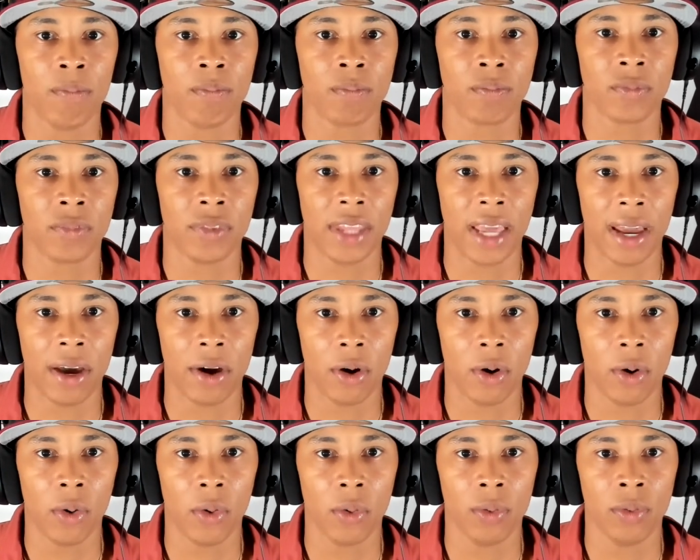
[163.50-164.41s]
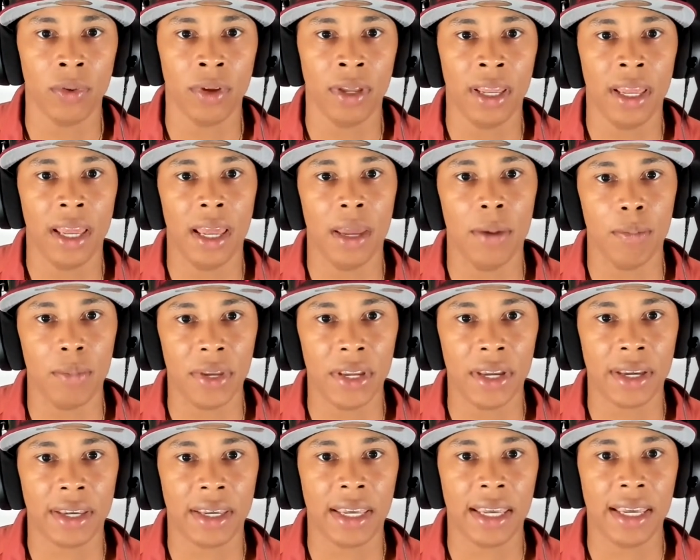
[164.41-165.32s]
that hole and be
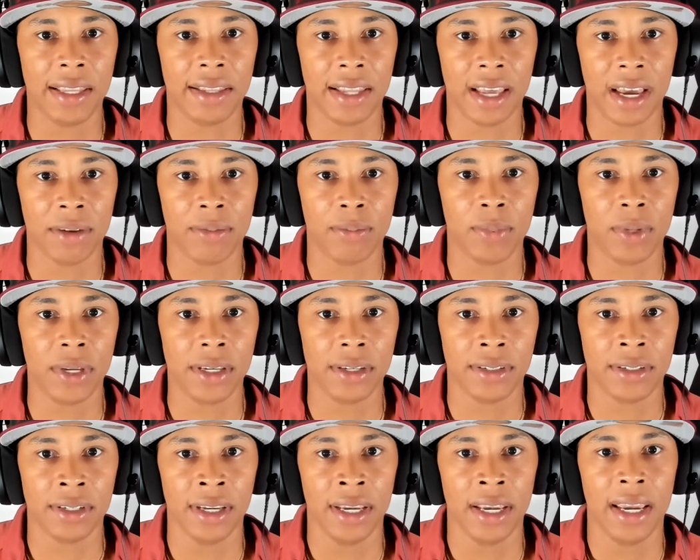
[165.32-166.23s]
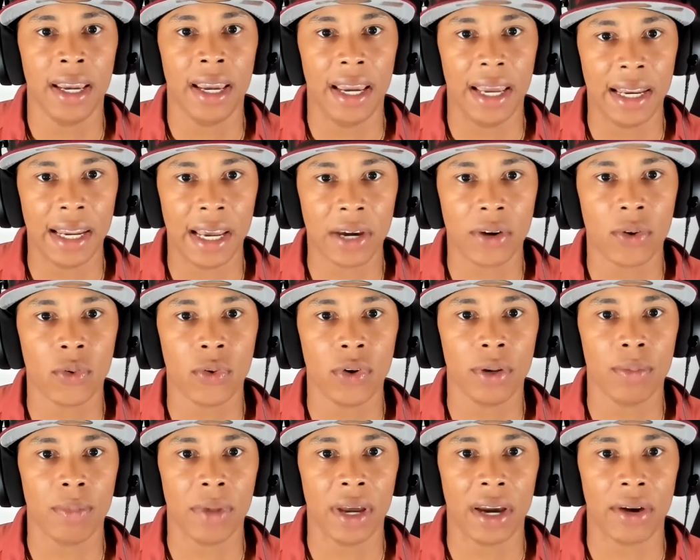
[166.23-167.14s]
a key depth piece in that
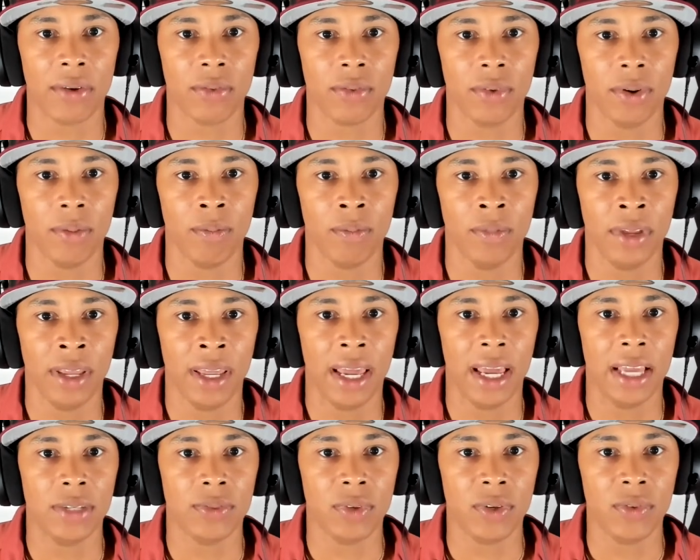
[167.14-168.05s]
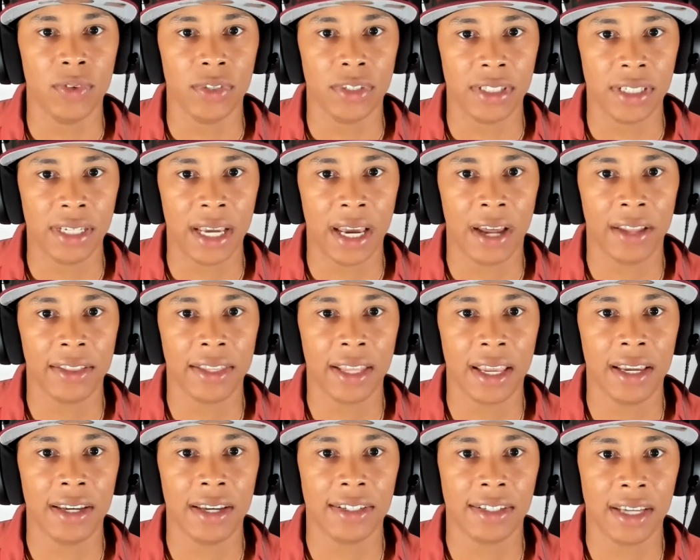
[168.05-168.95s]
cornerback room. As we will see how
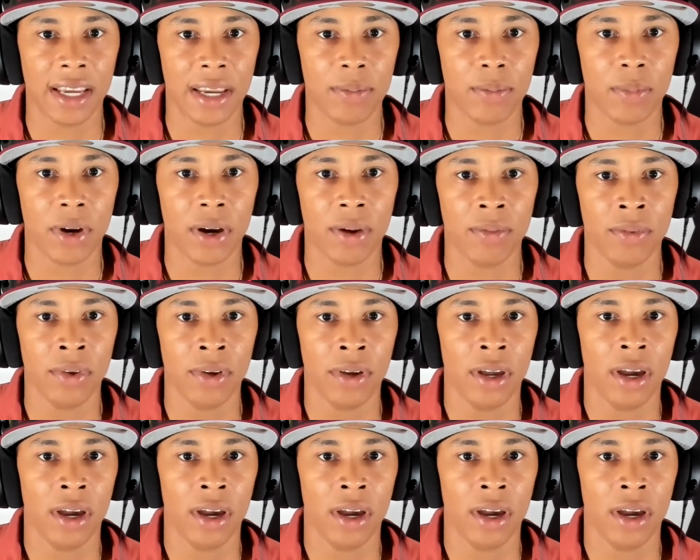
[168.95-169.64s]
things shape up.